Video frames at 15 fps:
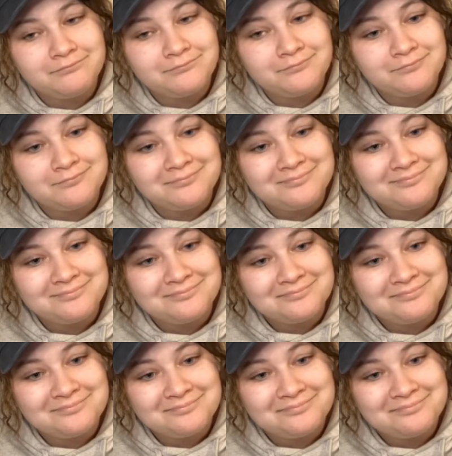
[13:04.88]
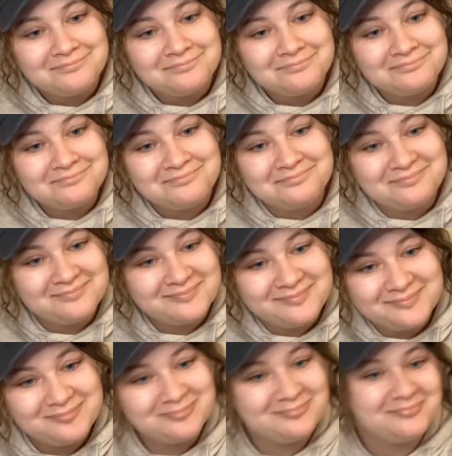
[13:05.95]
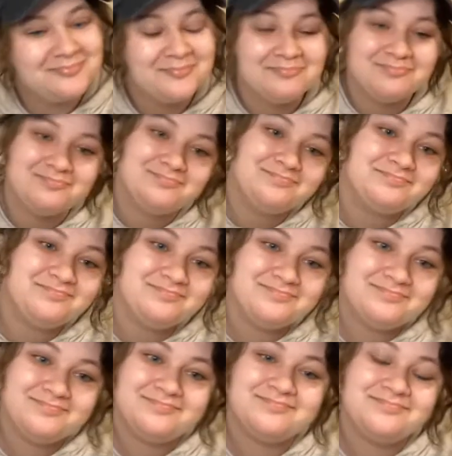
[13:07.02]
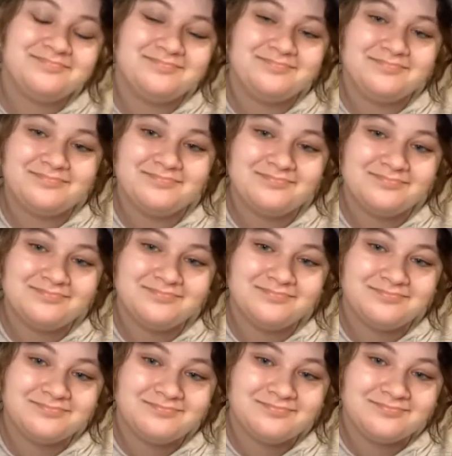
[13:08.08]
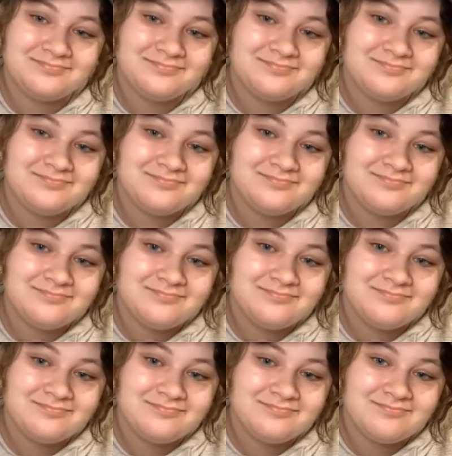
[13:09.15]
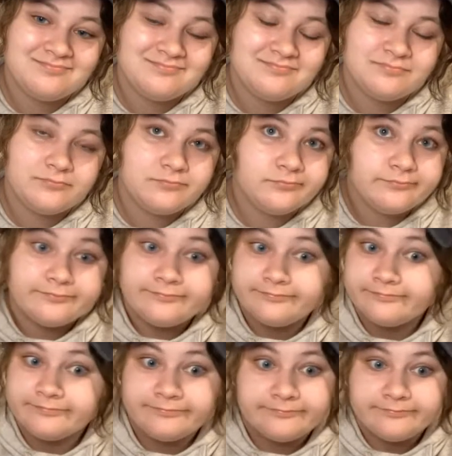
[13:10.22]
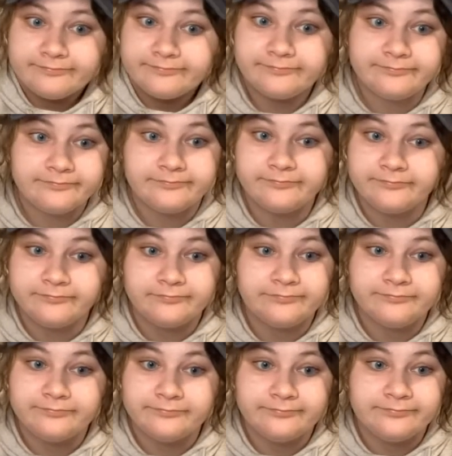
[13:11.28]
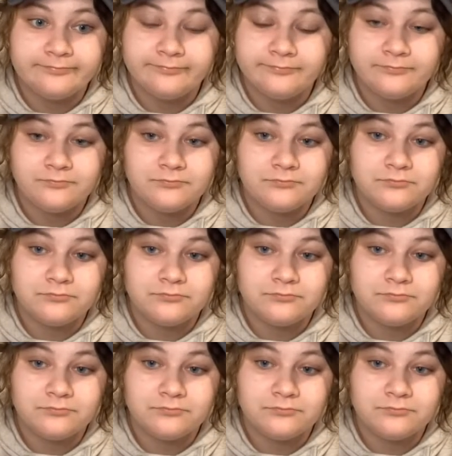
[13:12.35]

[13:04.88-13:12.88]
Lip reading: No words are spoken by the person on screen.